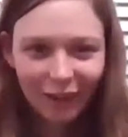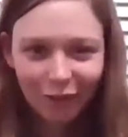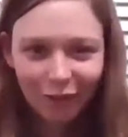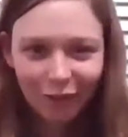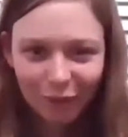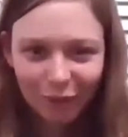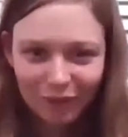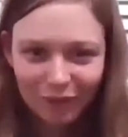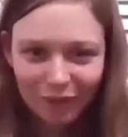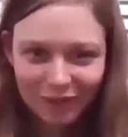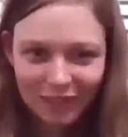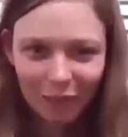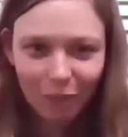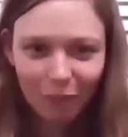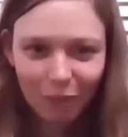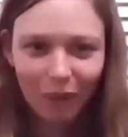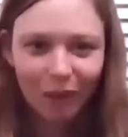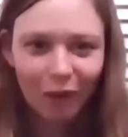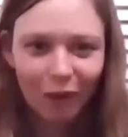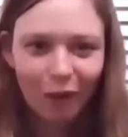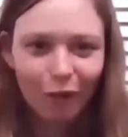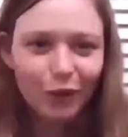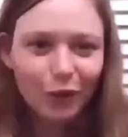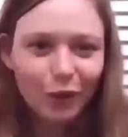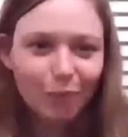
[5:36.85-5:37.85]
Everyone's like,
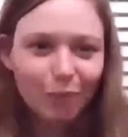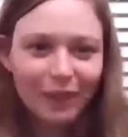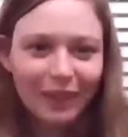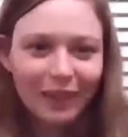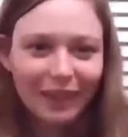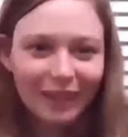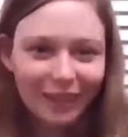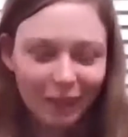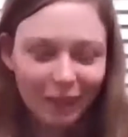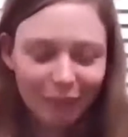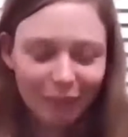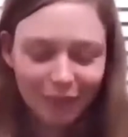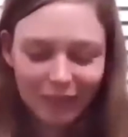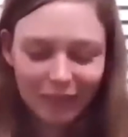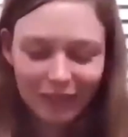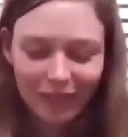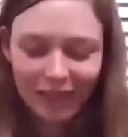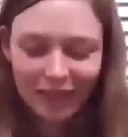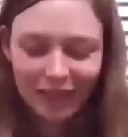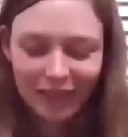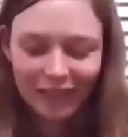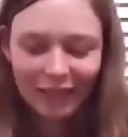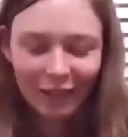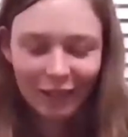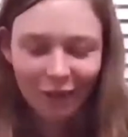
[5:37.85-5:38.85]
where have you been? And I'm
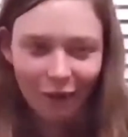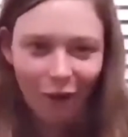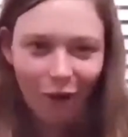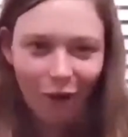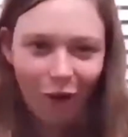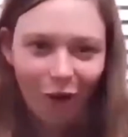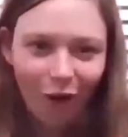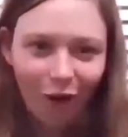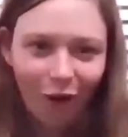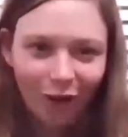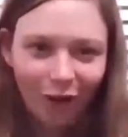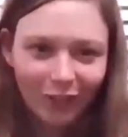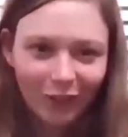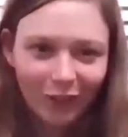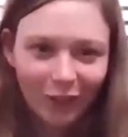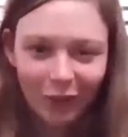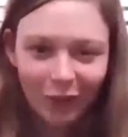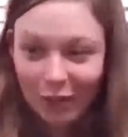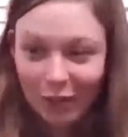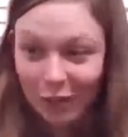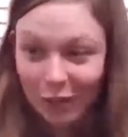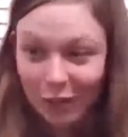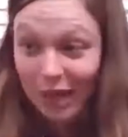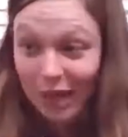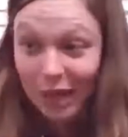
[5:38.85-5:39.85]
like, I hit a car. And they're
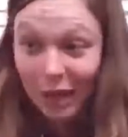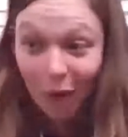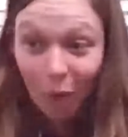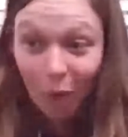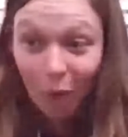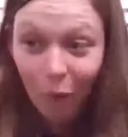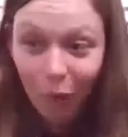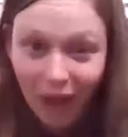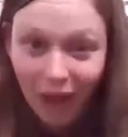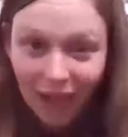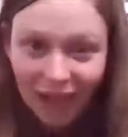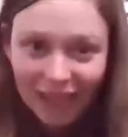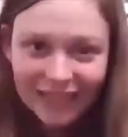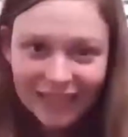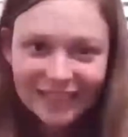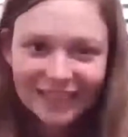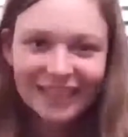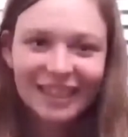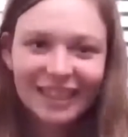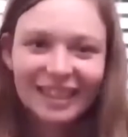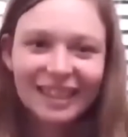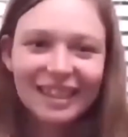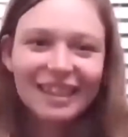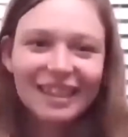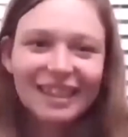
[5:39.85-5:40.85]
like, you hit a
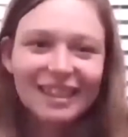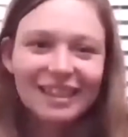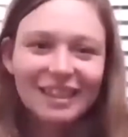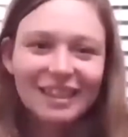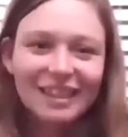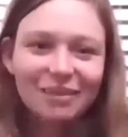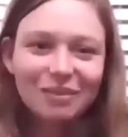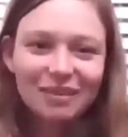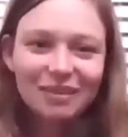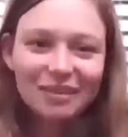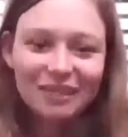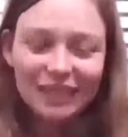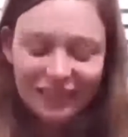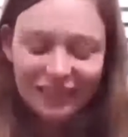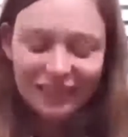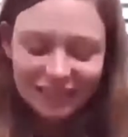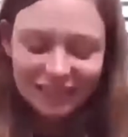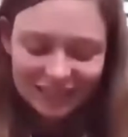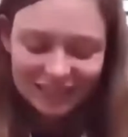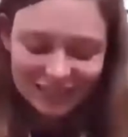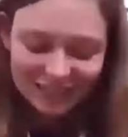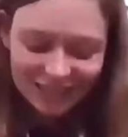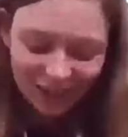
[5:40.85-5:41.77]
what?